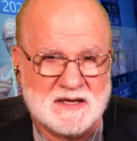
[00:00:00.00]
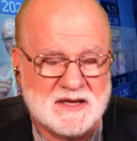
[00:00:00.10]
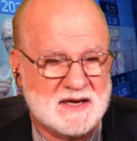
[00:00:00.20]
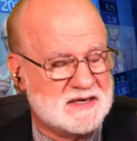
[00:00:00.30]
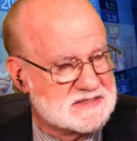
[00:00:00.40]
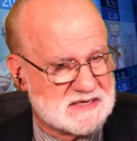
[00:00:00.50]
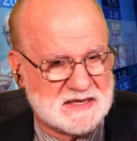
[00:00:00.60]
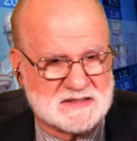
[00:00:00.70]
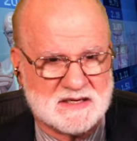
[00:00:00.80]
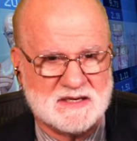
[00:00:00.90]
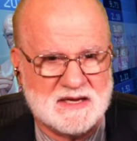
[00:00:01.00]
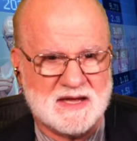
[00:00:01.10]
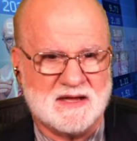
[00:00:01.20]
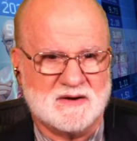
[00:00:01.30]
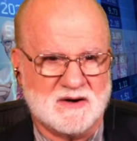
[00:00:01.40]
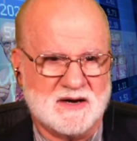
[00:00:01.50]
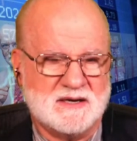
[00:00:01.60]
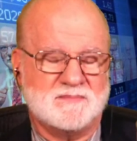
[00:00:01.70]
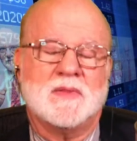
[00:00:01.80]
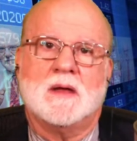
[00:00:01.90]
And he's not done yet, all
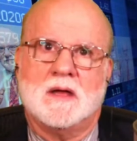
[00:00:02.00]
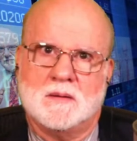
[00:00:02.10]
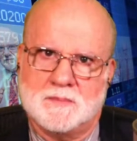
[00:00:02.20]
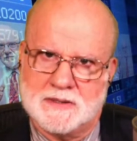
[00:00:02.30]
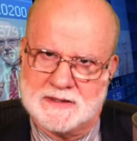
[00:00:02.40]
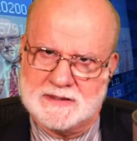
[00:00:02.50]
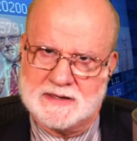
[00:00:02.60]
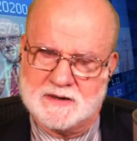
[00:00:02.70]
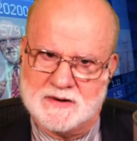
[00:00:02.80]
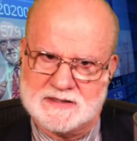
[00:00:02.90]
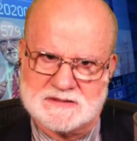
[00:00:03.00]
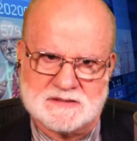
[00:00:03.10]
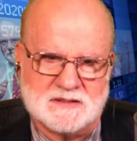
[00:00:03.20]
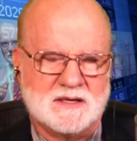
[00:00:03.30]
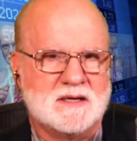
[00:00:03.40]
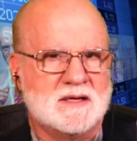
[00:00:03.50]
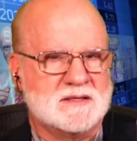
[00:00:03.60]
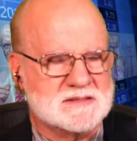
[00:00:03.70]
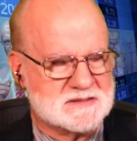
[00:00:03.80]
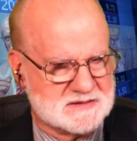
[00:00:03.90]
right? But I digress.
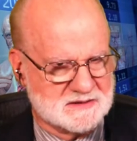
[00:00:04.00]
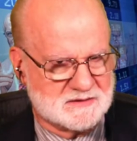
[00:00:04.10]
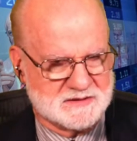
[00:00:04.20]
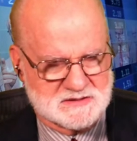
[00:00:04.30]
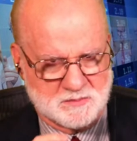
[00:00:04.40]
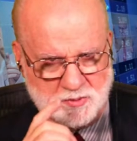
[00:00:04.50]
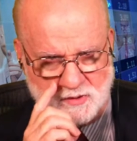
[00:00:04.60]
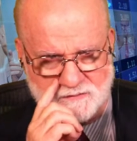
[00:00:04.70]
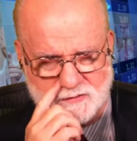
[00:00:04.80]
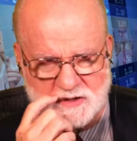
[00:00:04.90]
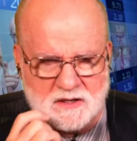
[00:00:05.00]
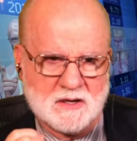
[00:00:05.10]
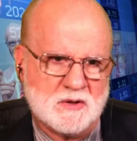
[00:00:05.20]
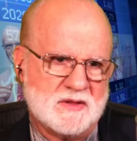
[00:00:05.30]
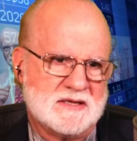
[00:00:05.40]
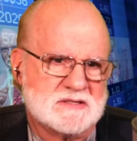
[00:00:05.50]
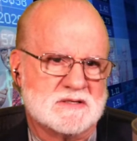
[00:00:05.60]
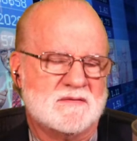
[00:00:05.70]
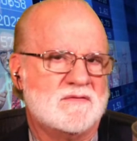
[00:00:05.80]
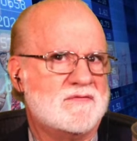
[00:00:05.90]
Still, it's important for you to know
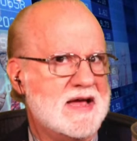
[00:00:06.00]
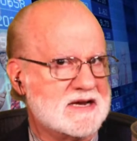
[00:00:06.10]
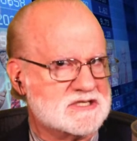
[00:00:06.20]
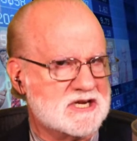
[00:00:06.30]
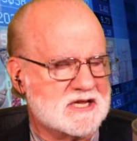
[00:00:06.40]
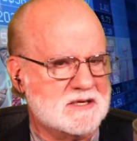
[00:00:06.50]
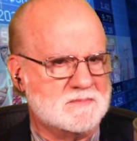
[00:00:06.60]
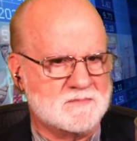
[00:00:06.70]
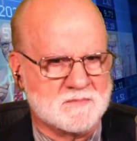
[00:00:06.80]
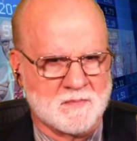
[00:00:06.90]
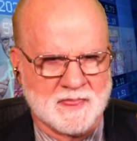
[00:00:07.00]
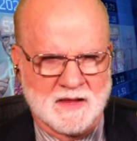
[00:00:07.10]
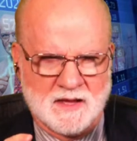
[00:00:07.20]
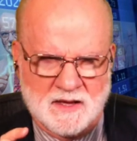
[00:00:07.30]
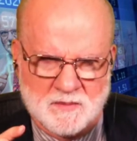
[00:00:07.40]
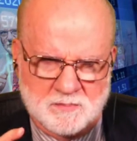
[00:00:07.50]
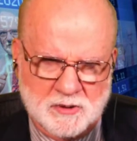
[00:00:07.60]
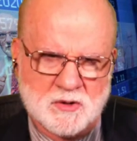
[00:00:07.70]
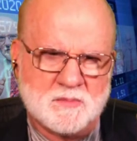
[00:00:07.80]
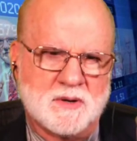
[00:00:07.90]
this. Fact check it.
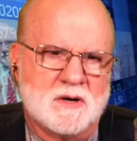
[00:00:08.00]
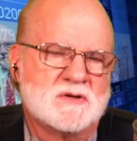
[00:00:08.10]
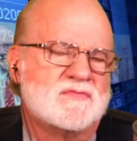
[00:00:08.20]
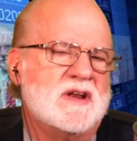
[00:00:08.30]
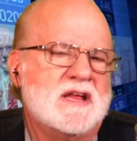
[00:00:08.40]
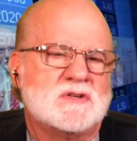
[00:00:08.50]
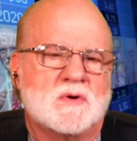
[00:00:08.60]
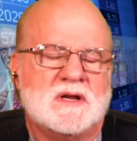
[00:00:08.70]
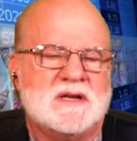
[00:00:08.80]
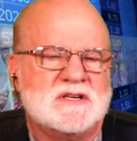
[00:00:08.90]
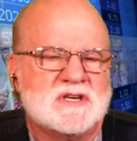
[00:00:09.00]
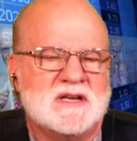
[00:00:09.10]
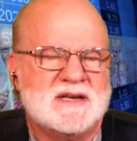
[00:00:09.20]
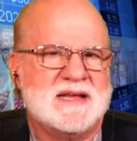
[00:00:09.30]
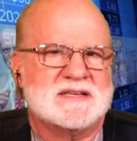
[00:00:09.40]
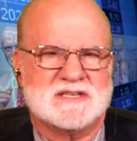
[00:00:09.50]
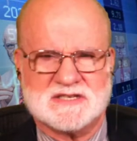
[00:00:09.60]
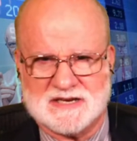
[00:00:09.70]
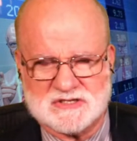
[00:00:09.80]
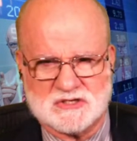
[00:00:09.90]
Bloomberg's Financial Condition Index,
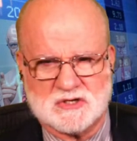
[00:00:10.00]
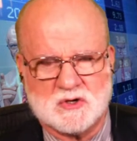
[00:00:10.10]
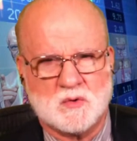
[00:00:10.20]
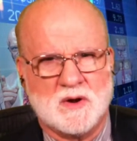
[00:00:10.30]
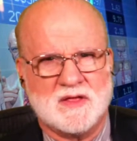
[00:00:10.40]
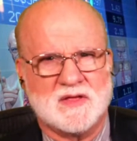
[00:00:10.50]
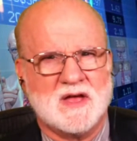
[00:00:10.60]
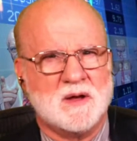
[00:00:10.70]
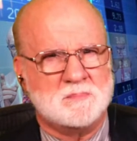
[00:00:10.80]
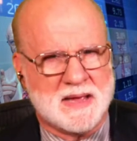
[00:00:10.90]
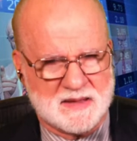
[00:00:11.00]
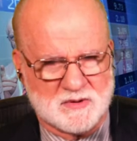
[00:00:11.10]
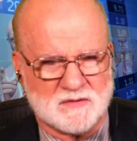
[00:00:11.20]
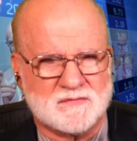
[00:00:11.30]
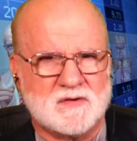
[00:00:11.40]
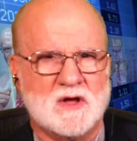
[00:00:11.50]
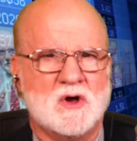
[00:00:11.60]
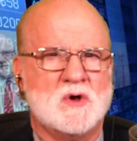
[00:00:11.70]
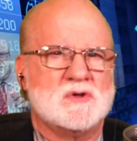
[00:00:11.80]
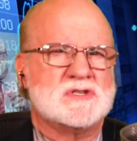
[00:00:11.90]
this has to do with payment of
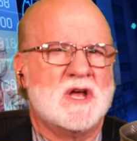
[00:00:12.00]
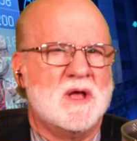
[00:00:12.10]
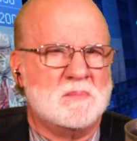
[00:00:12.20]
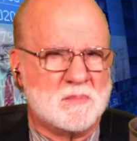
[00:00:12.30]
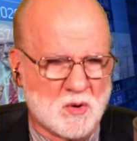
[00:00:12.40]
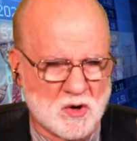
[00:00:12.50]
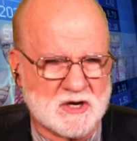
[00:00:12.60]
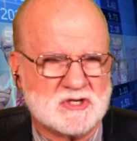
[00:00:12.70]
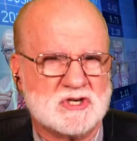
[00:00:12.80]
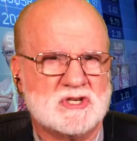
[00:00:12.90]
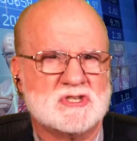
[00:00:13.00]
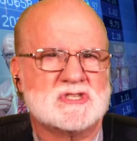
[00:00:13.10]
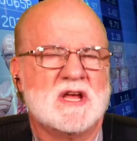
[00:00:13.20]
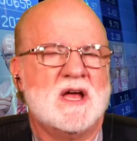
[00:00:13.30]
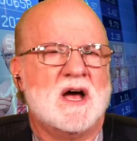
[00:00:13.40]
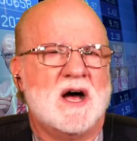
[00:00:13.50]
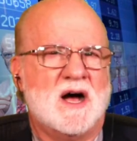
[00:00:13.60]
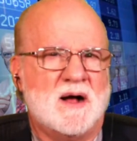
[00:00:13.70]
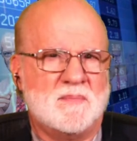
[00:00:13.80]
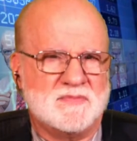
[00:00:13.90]
flows, mortgages,
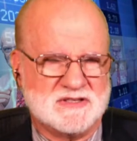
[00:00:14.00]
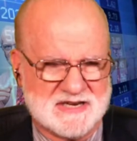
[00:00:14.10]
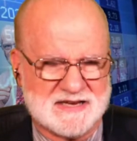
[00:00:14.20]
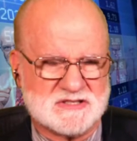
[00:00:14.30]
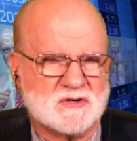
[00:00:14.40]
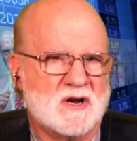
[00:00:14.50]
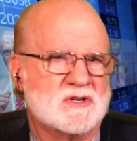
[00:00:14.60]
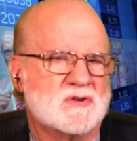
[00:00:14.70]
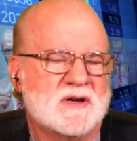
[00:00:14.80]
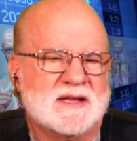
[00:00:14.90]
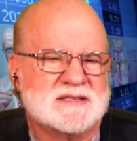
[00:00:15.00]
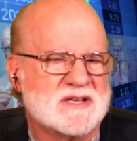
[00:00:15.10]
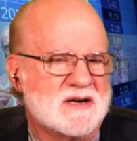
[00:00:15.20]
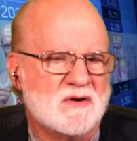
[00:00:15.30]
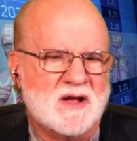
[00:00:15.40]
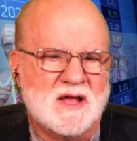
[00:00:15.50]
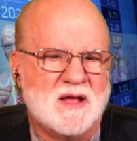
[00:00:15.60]
debt structuring, etc.,